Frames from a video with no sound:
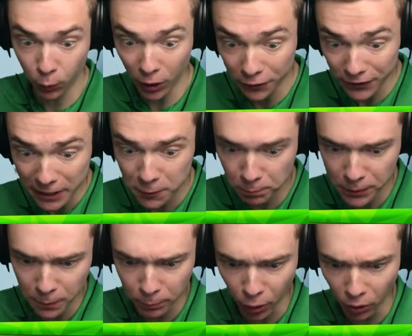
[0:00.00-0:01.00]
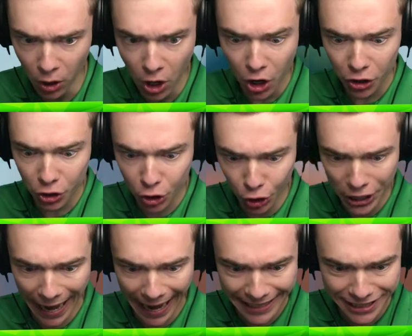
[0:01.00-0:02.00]
one of these people could
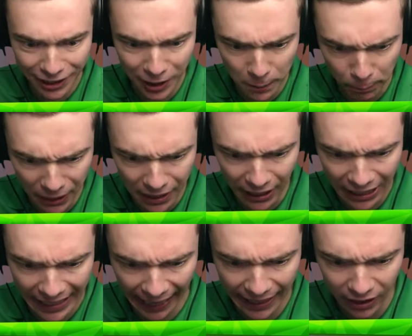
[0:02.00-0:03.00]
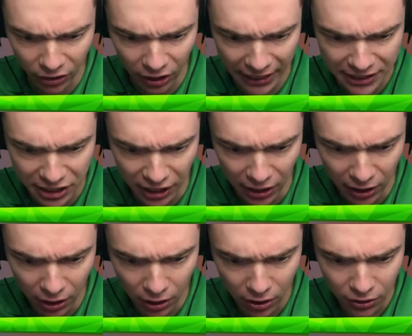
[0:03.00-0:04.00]
actually be an alien. Let's see.
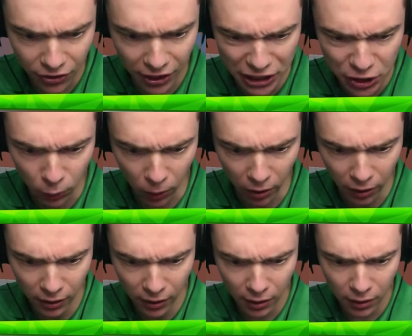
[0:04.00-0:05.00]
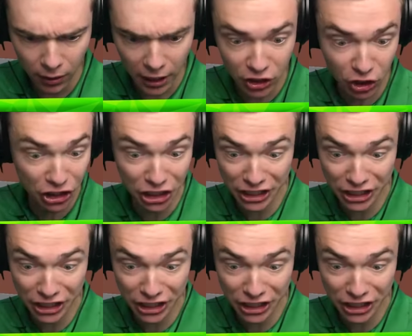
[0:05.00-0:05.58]
This one is just a